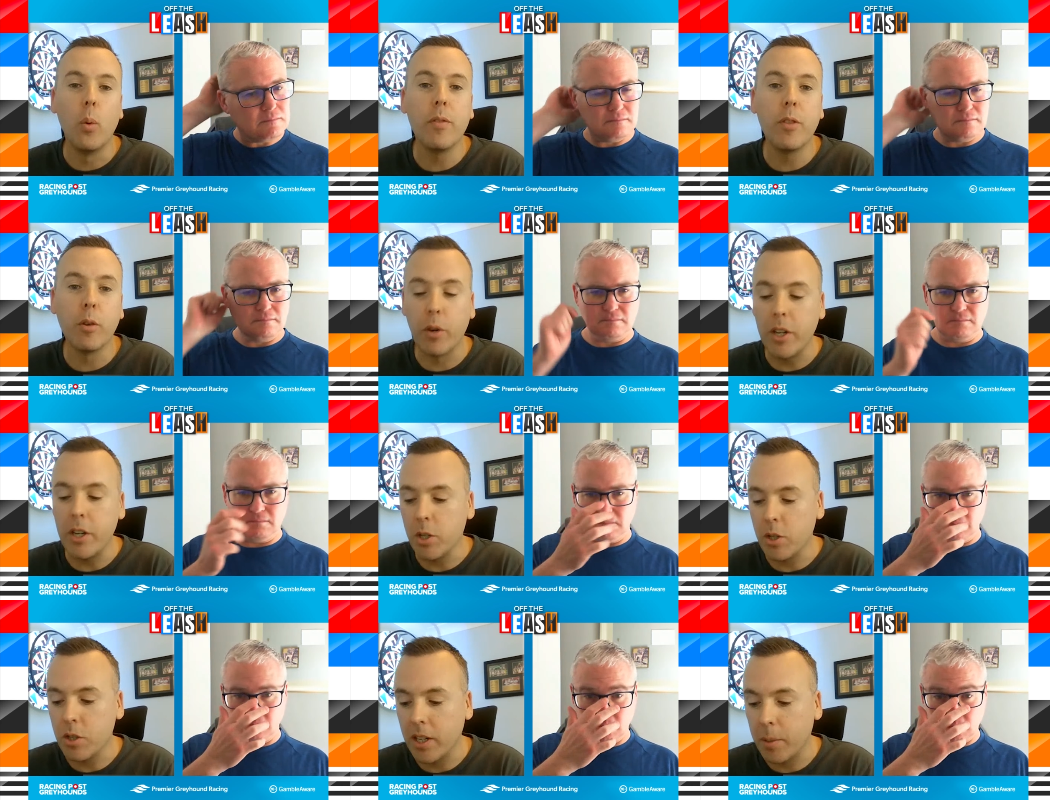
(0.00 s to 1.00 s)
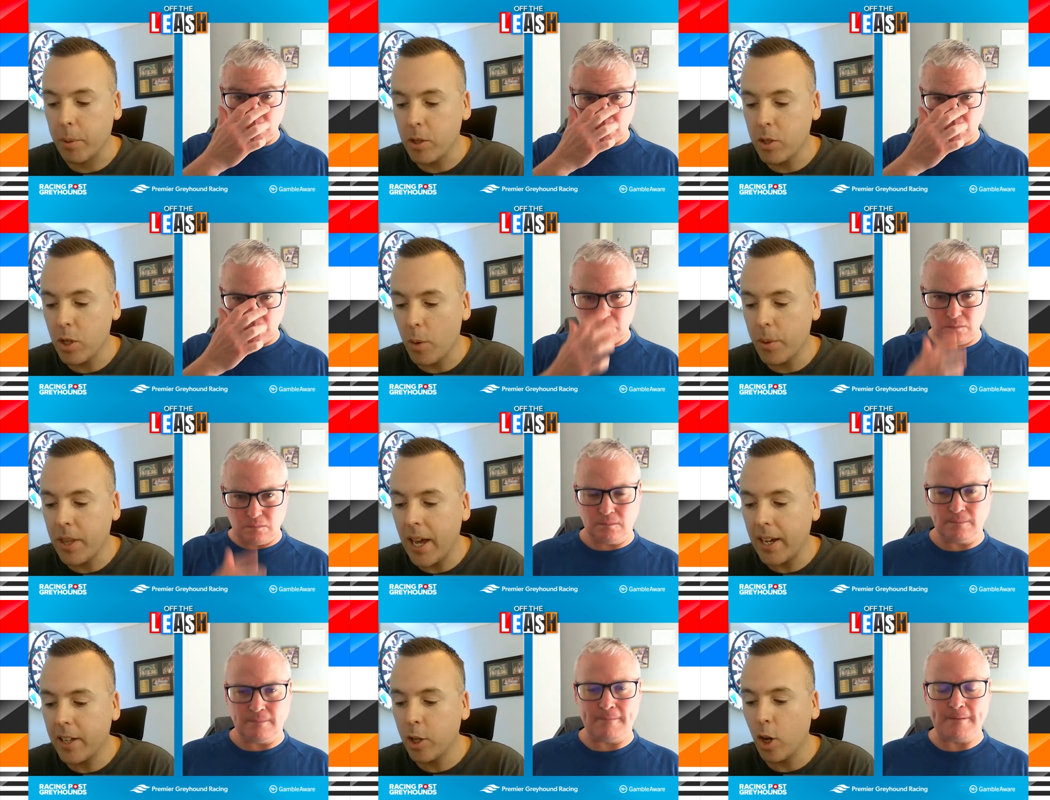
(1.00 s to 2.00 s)
Speaker 1: with the Regency. Now we're going to start with
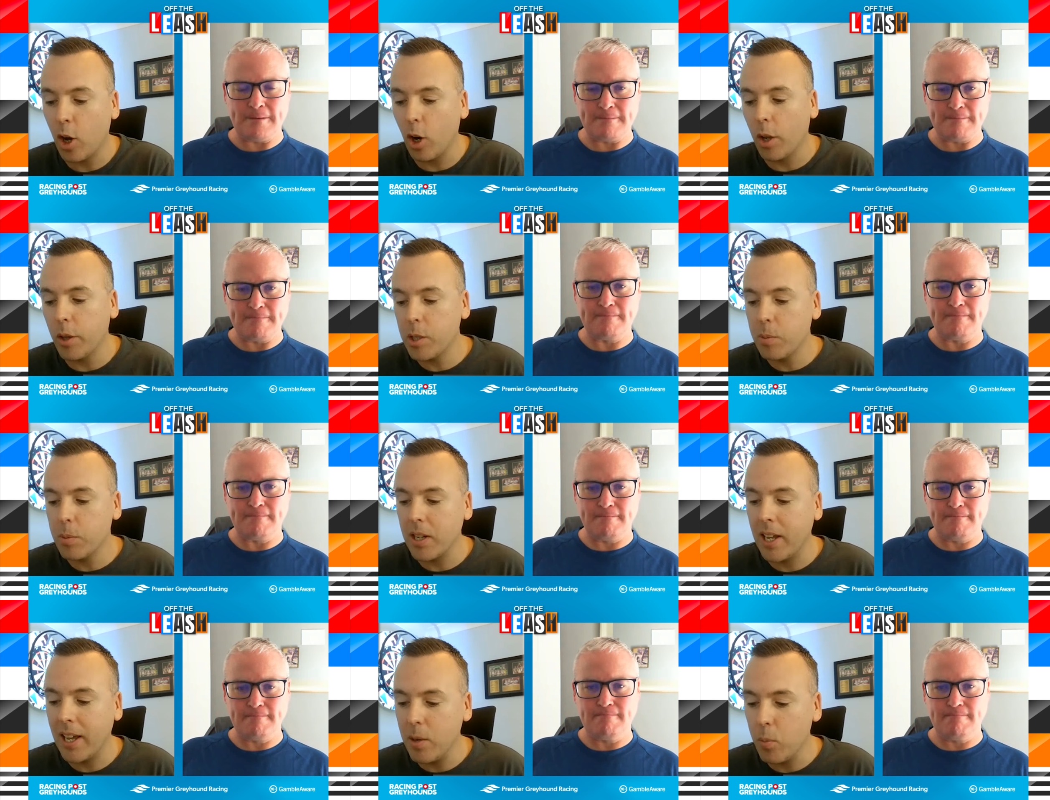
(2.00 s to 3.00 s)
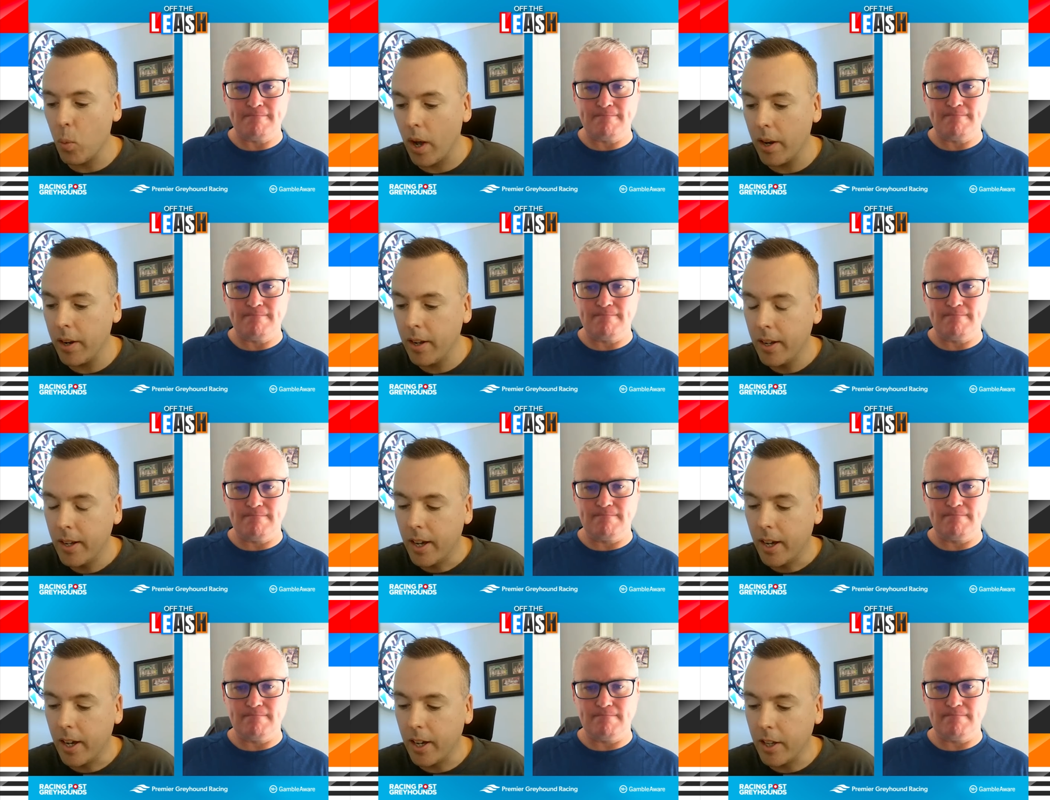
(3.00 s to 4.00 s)
Carlo. This was in Heat 1.
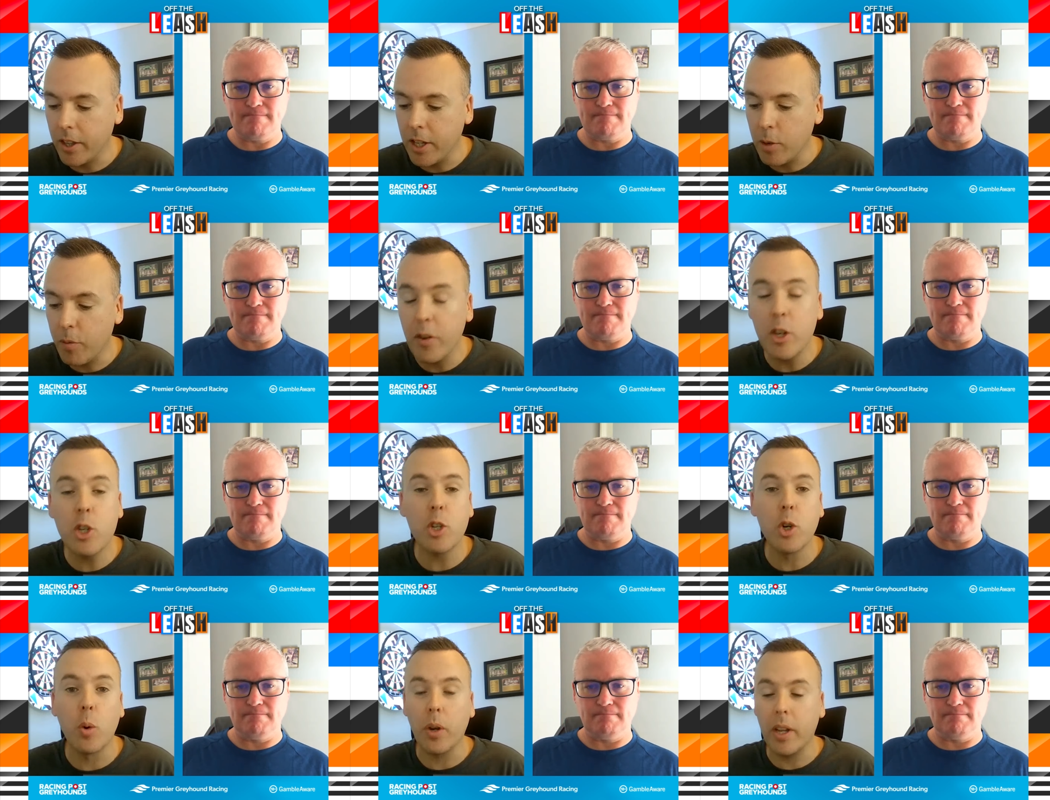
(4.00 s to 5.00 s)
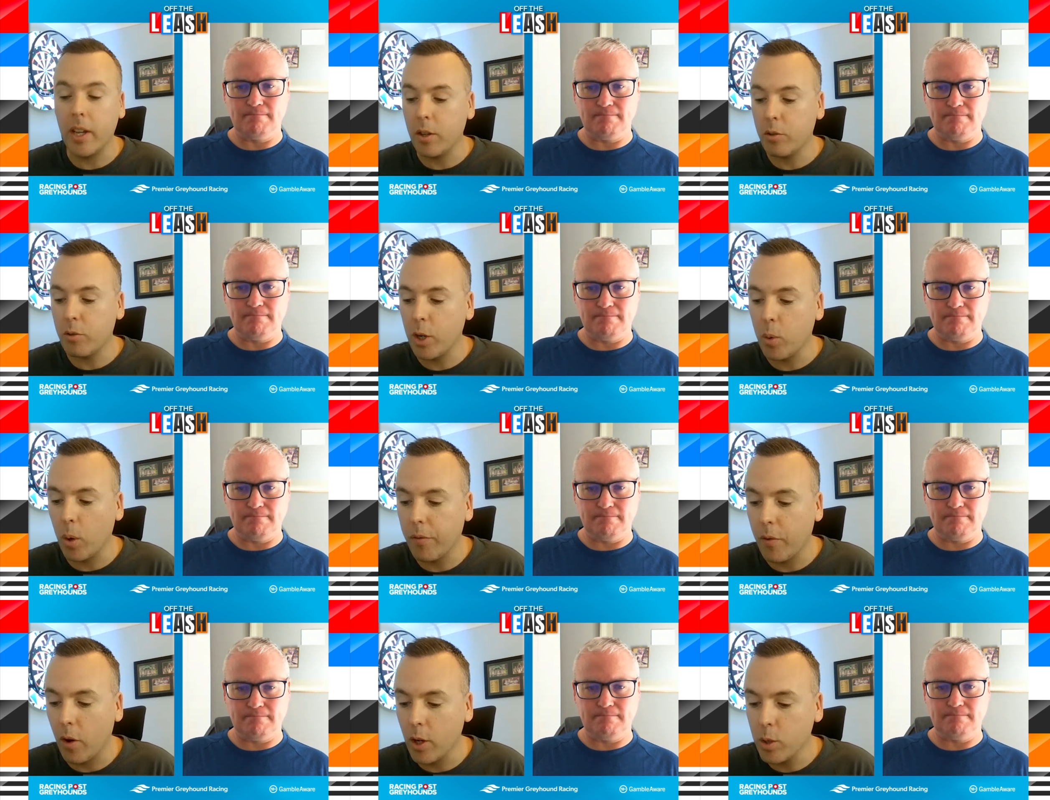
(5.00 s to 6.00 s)
Uh, the finishing order here, three
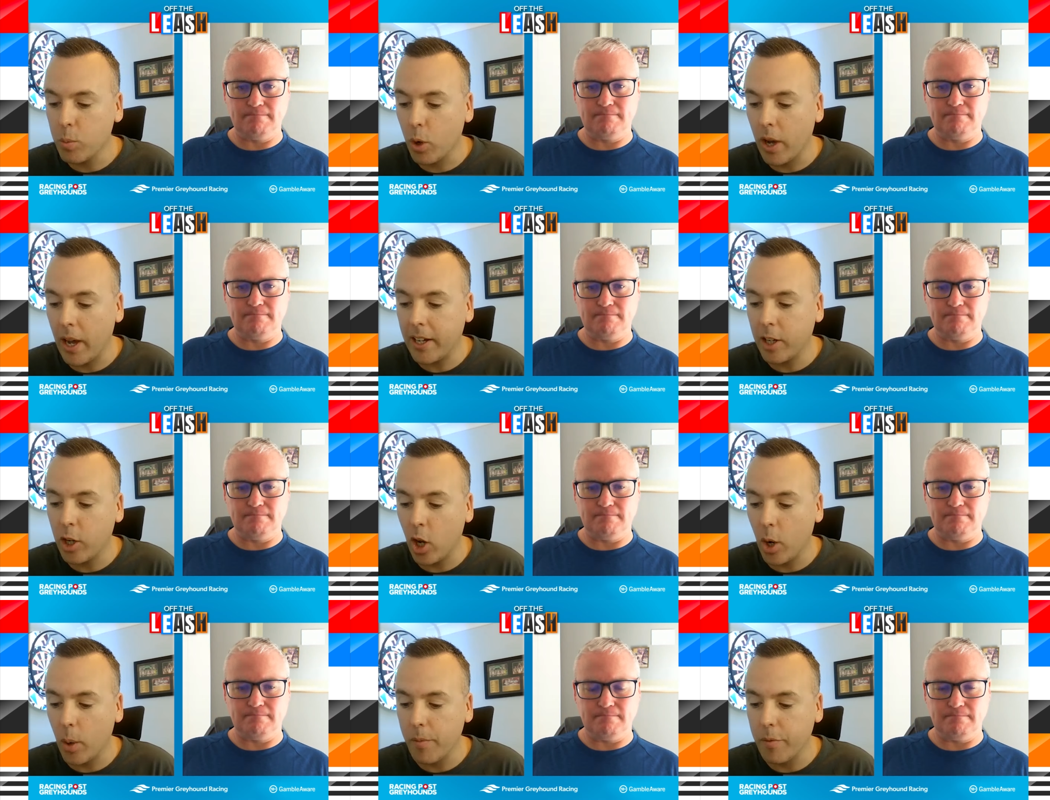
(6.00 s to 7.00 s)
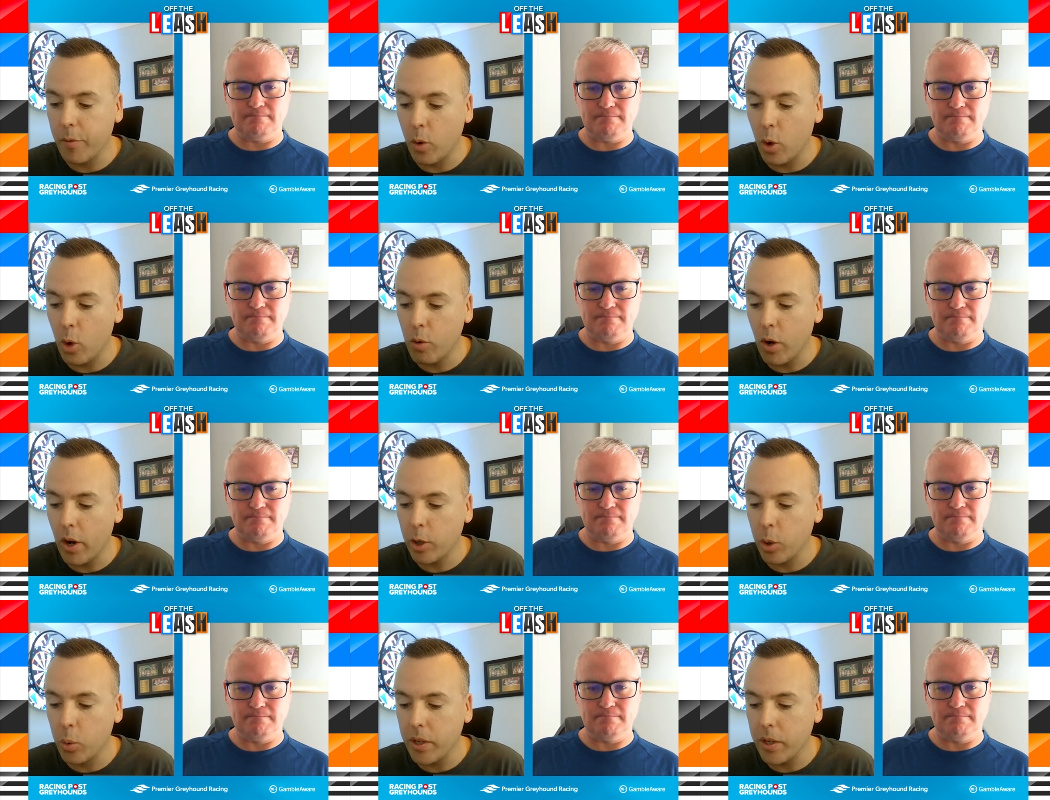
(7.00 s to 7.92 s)
qualifiers, were Carlo in four, All Right